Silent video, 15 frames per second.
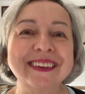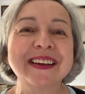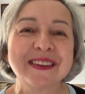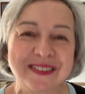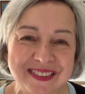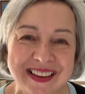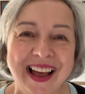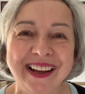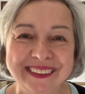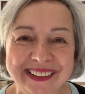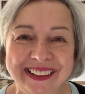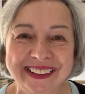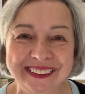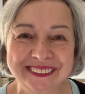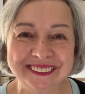
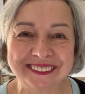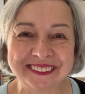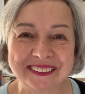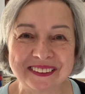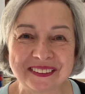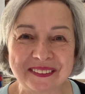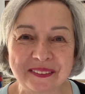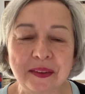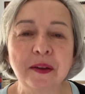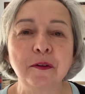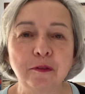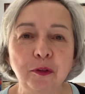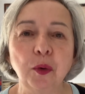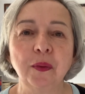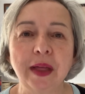Sardines
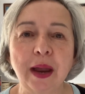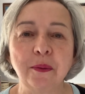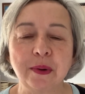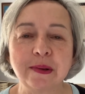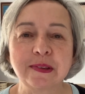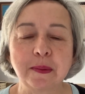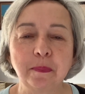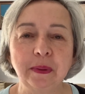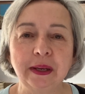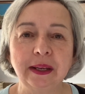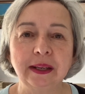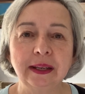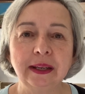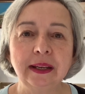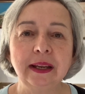for that recipe.
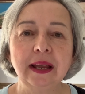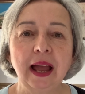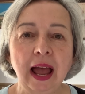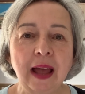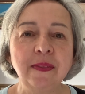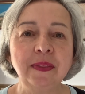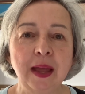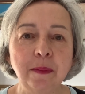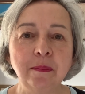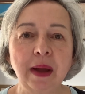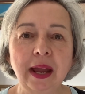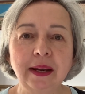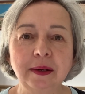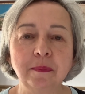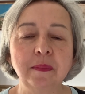And they
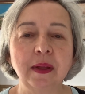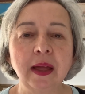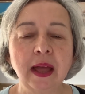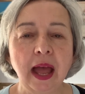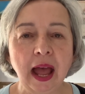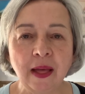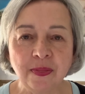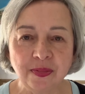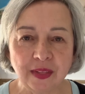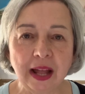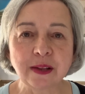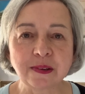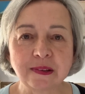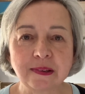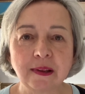made them. And
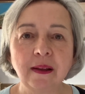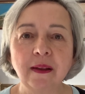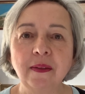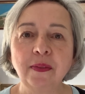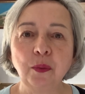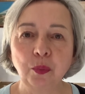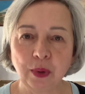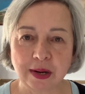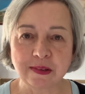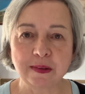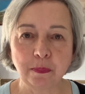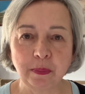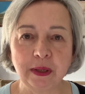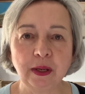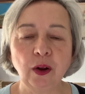thus the
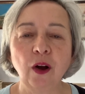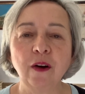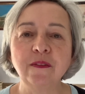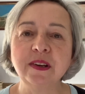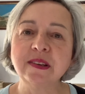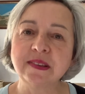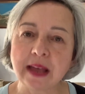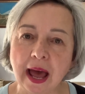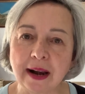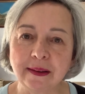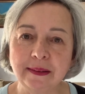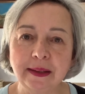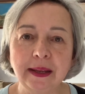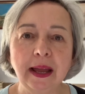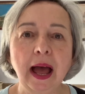recipe of i
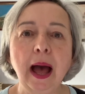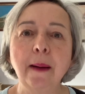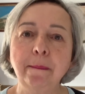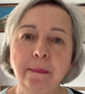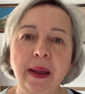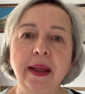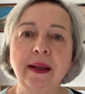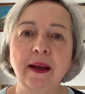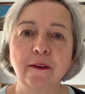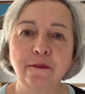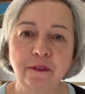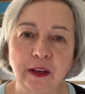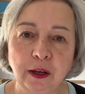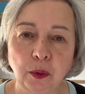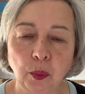sardi a
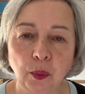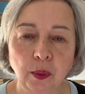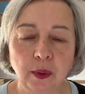beccafigo.